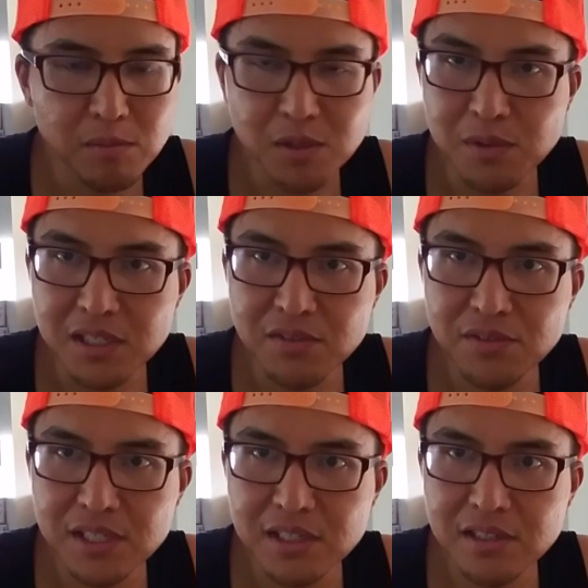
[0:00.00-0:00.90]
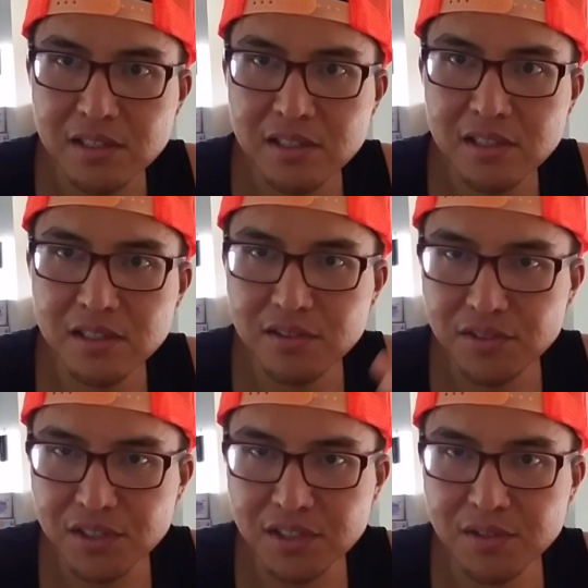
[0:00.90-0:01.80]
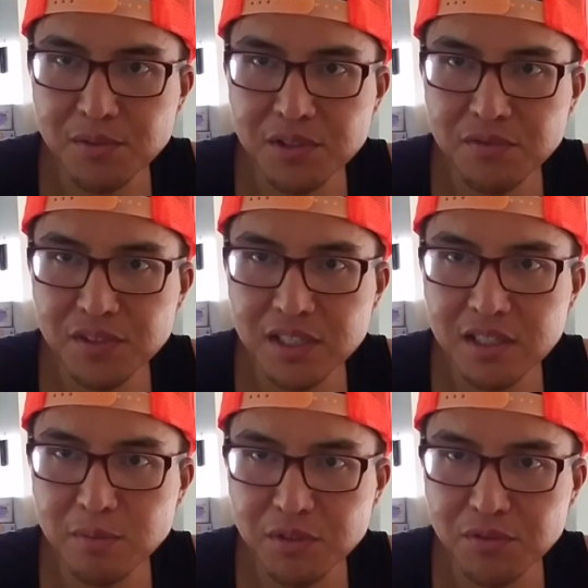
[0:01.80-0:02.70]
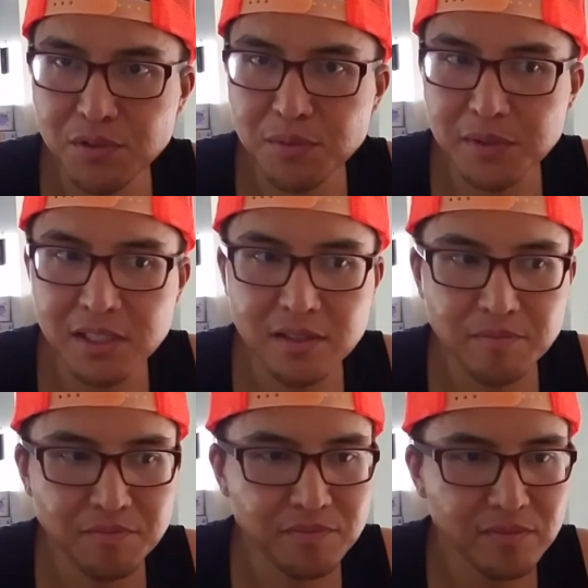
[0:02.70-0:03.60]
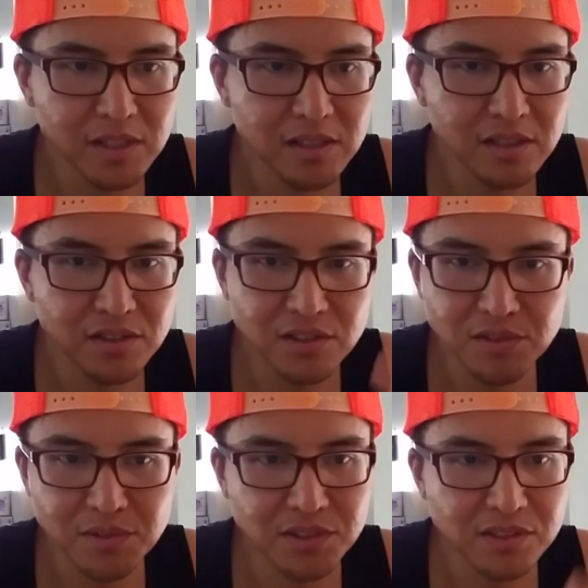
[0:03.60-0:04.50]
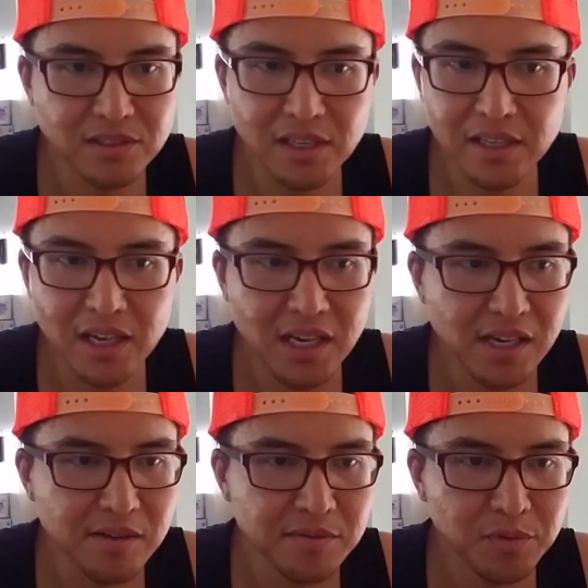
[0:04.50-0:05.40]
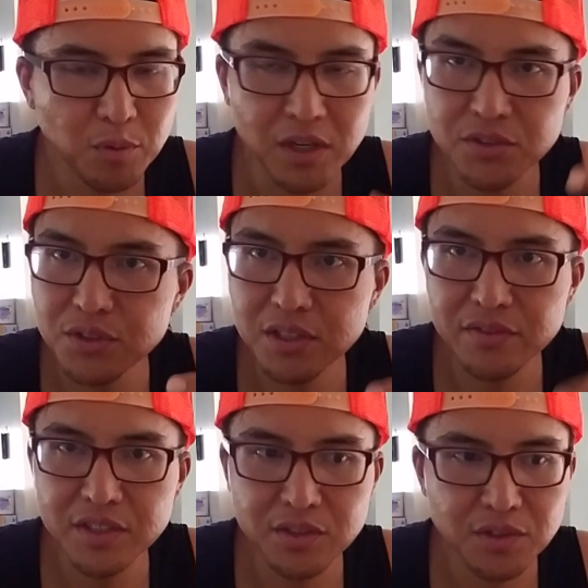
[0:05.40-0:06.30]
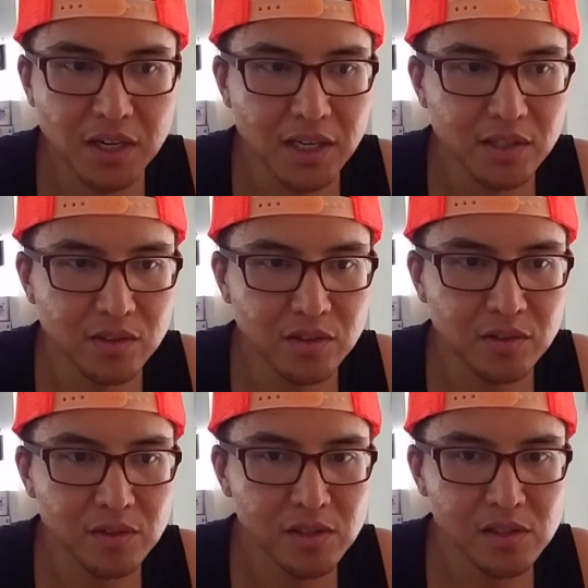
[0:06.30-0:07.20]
My wife actually started going vegan before me, and then she was just like, hey, why don't you give it a try, you know?